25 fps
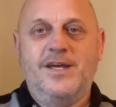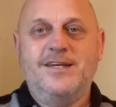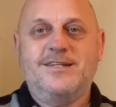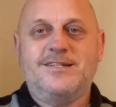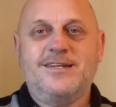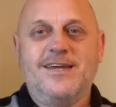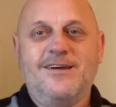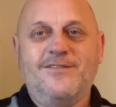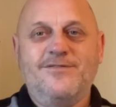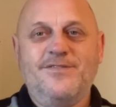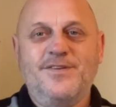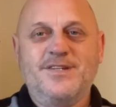
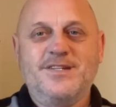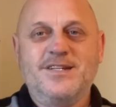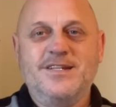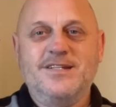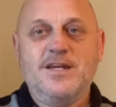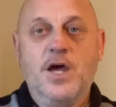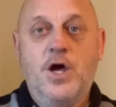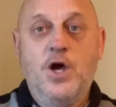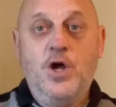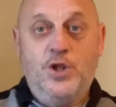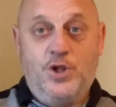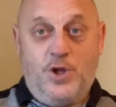services
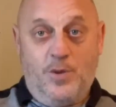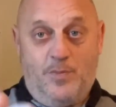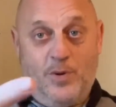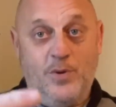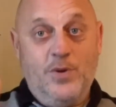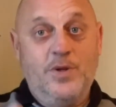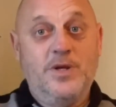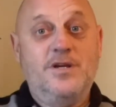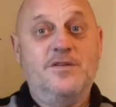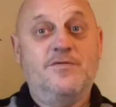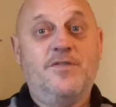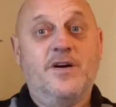to put
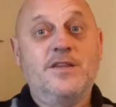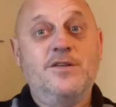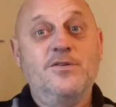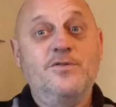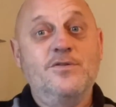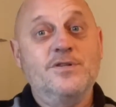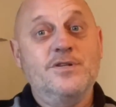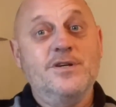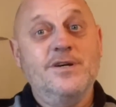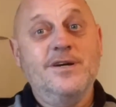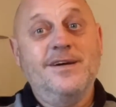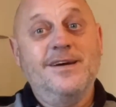these
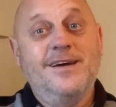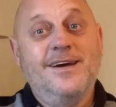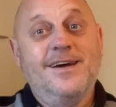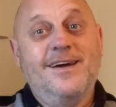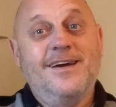videos out.